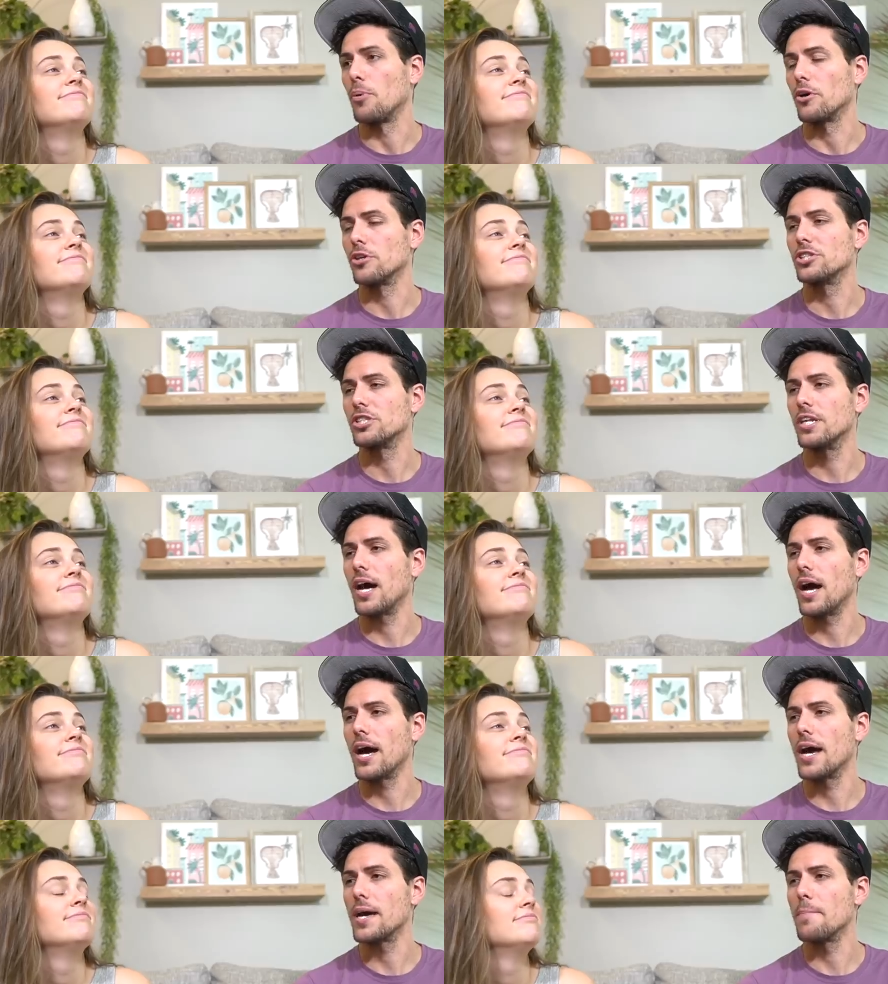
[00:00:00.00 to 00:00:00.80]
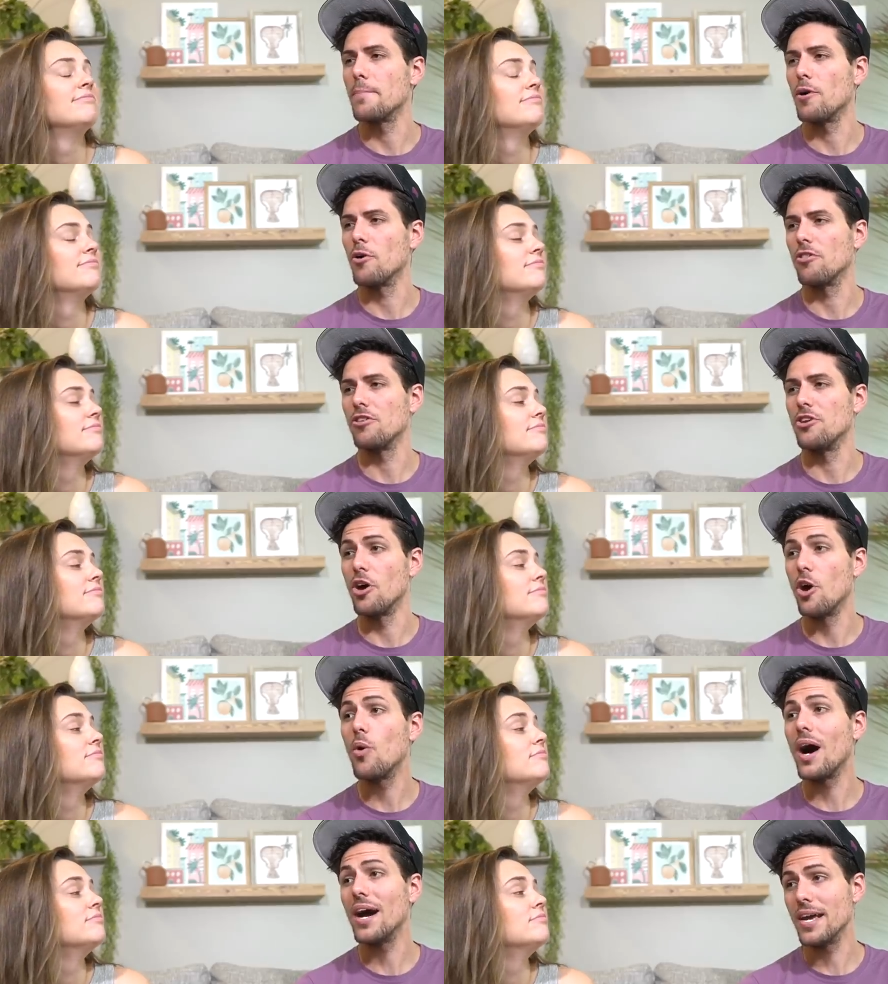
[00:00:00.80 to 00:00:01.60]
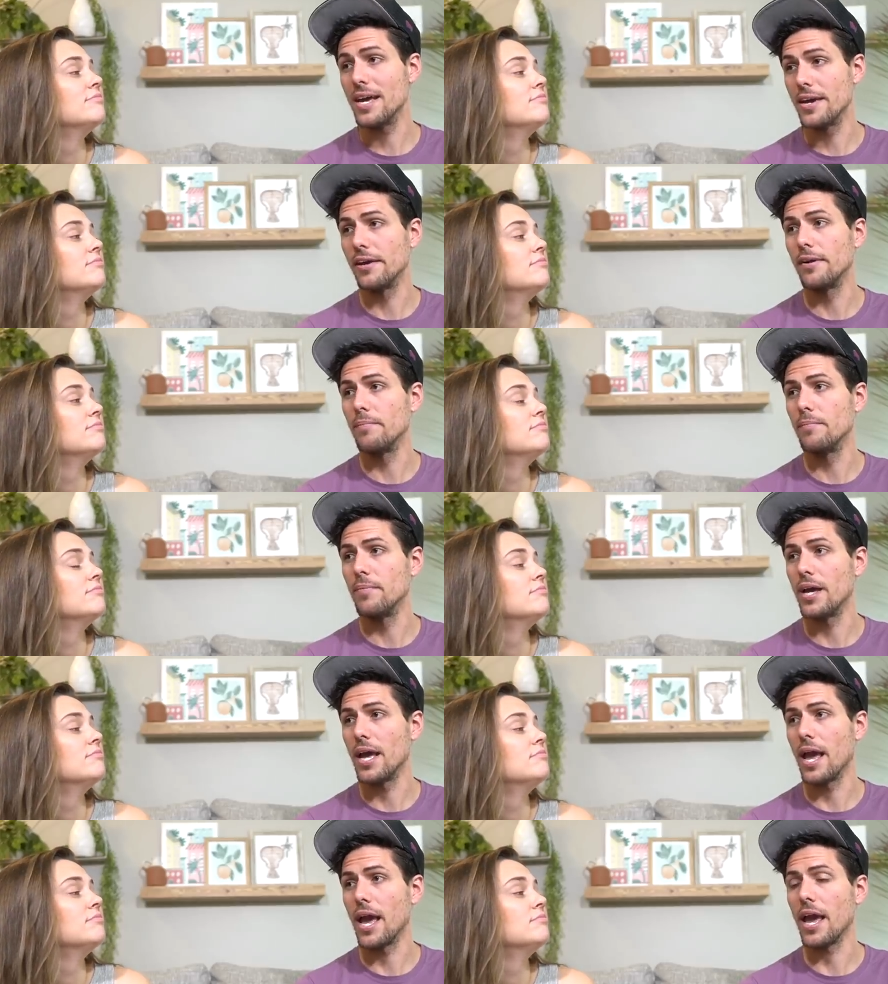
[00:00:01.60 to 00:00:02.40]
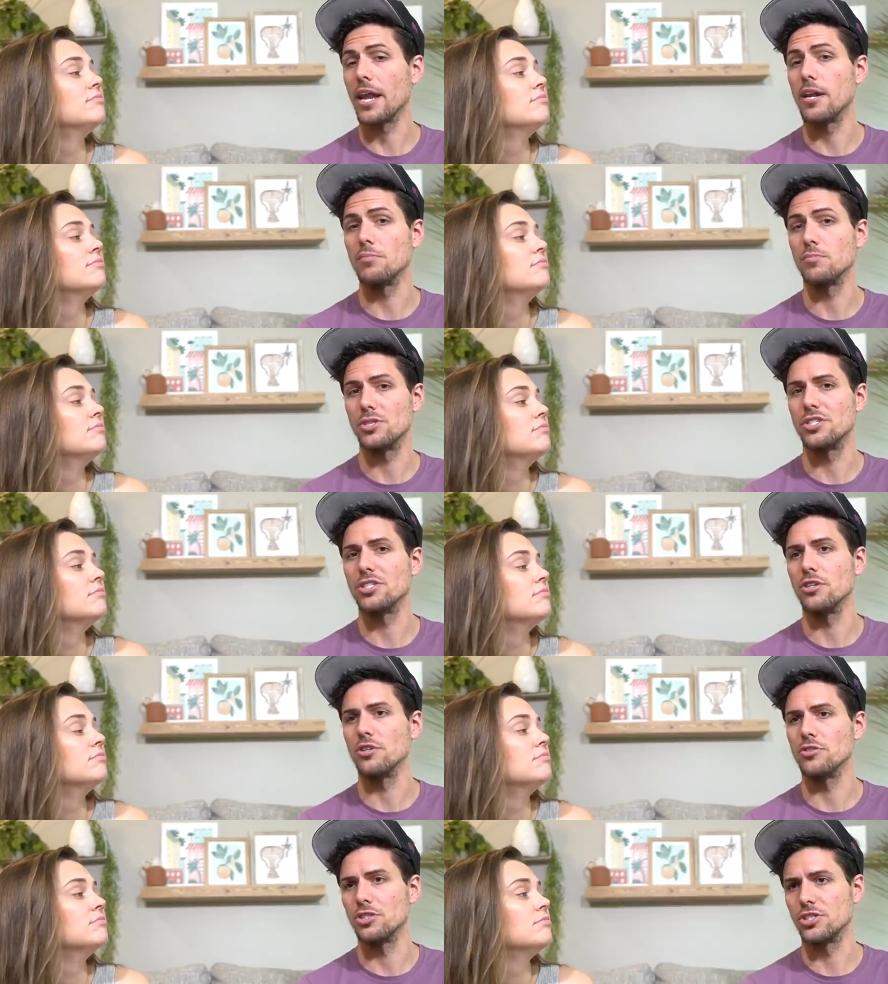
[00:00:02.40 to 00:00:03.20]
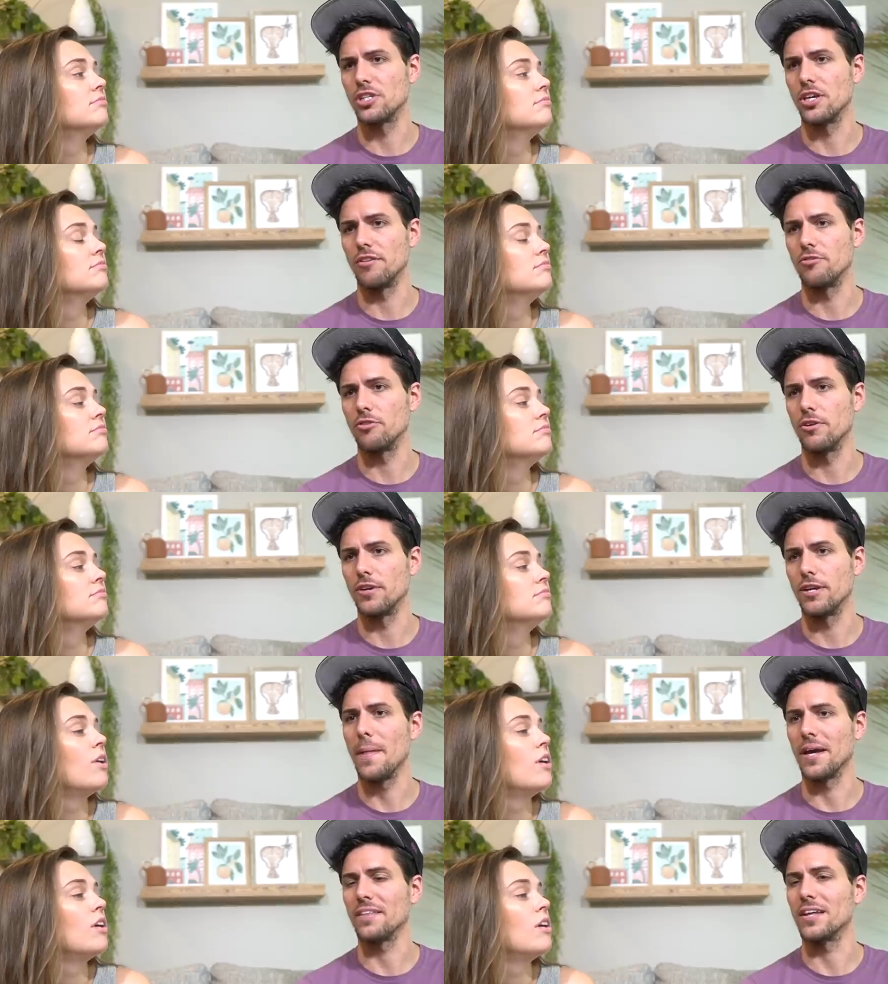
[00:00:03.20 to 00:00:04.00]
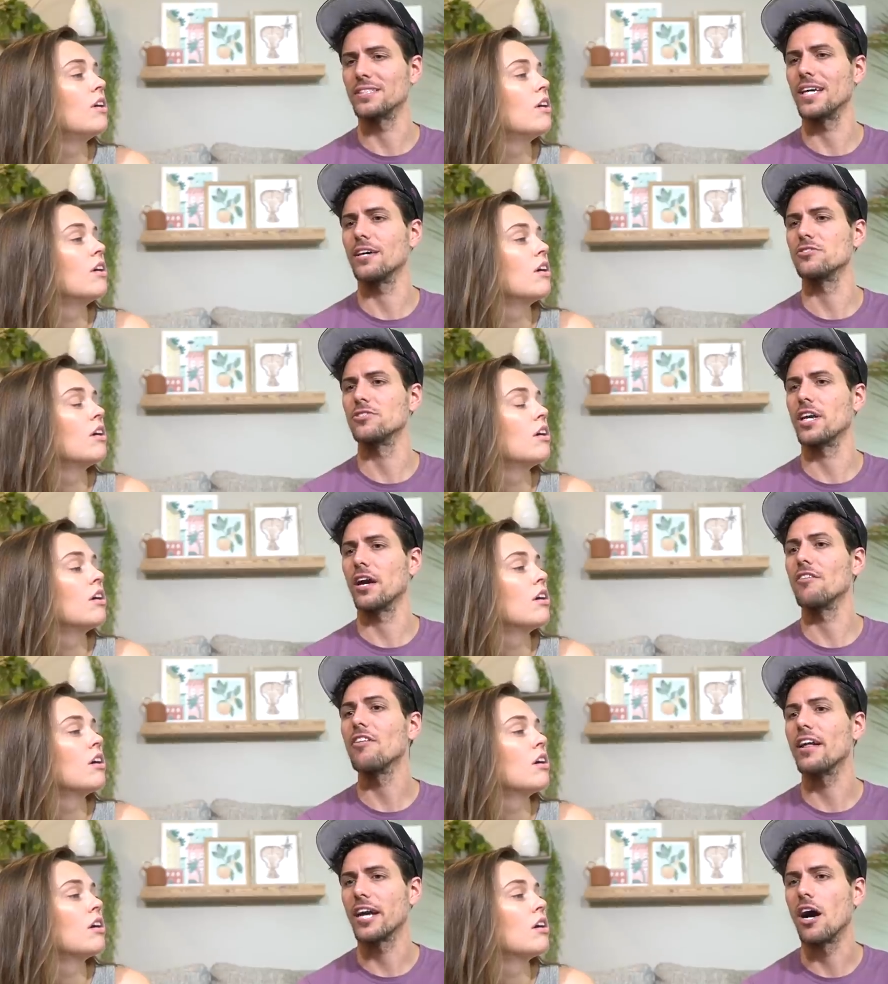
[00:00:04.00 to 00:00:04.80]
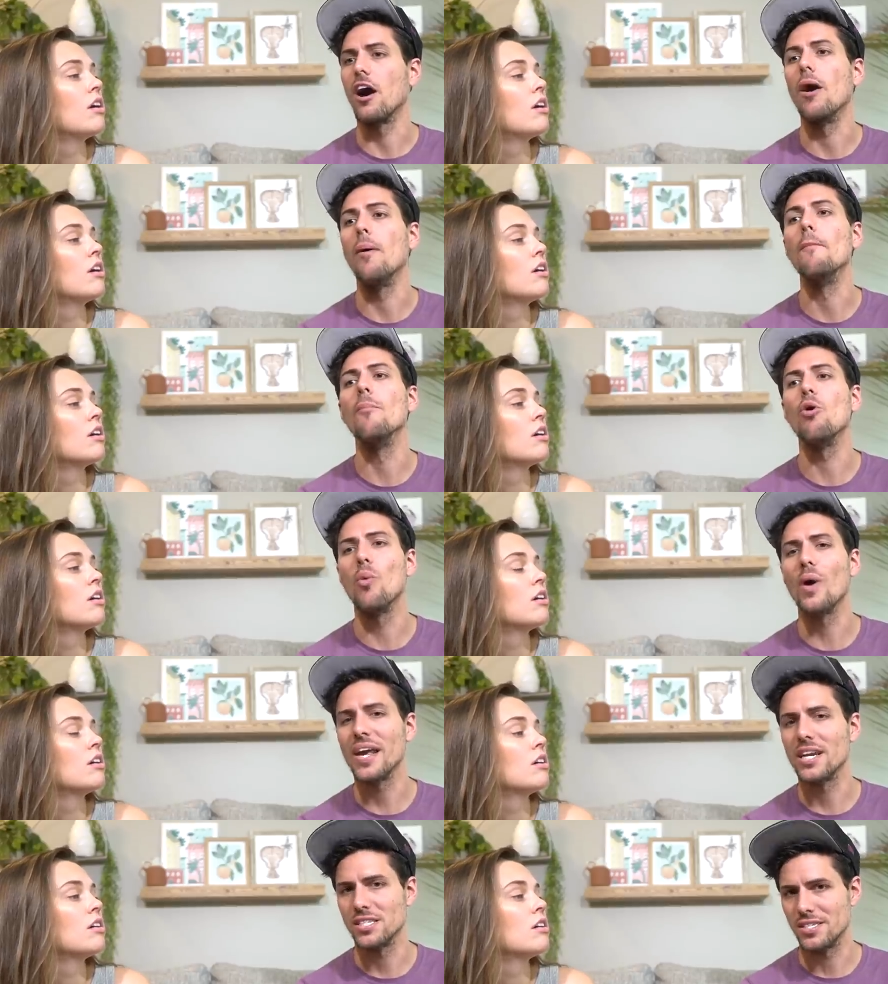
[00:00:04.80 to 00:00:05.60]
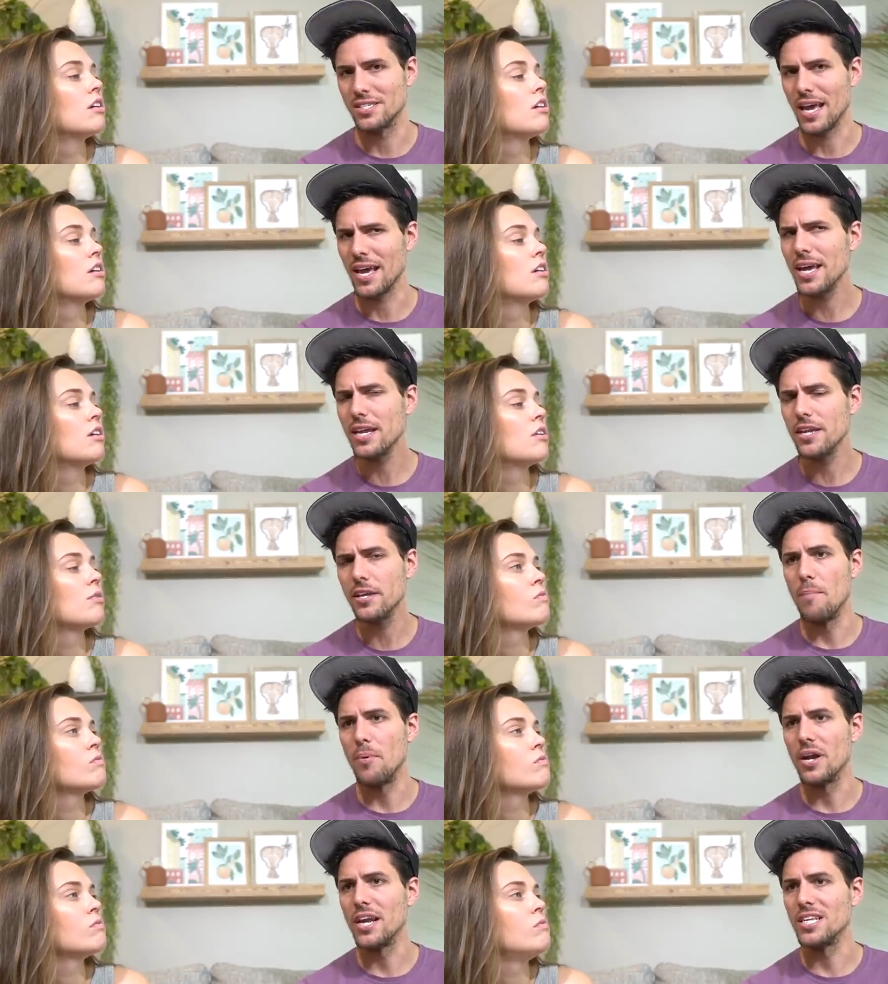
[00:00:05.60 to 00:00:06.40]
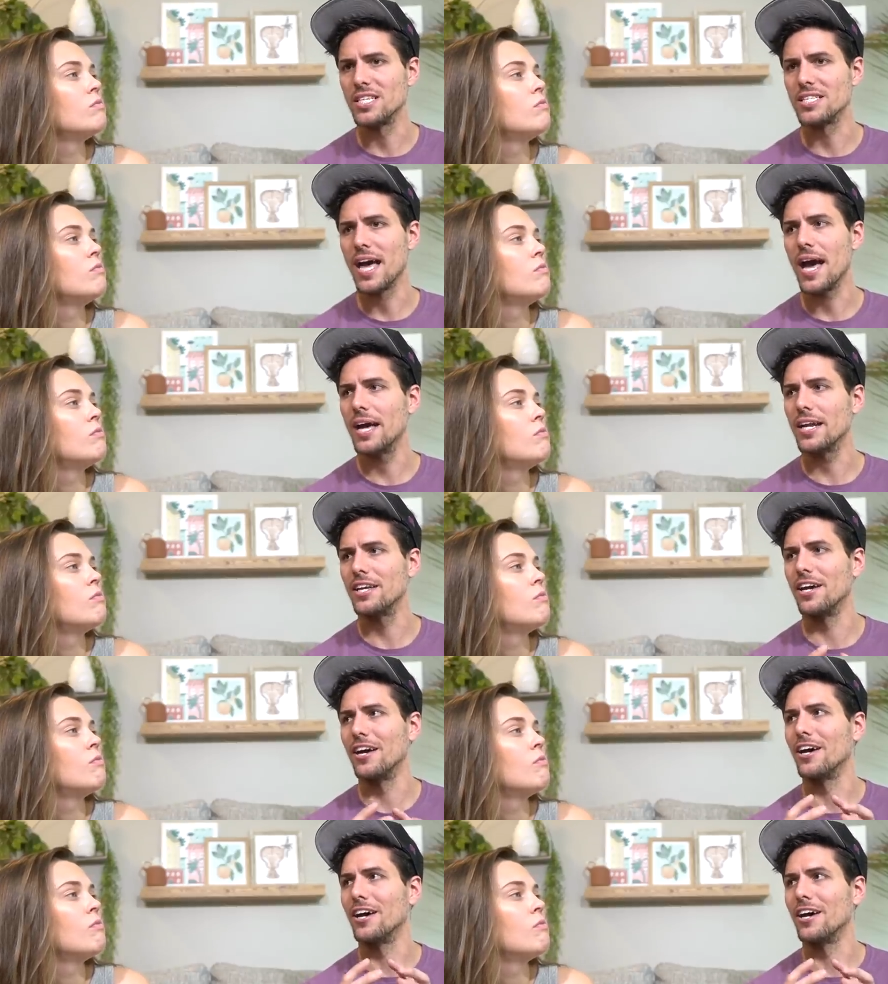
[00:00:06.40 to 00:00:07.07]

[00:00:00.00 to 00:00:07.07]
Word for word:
Speaker 1: Person I both know I am and am still discovering. Like that sounds kind of like a humble way to say it, but is that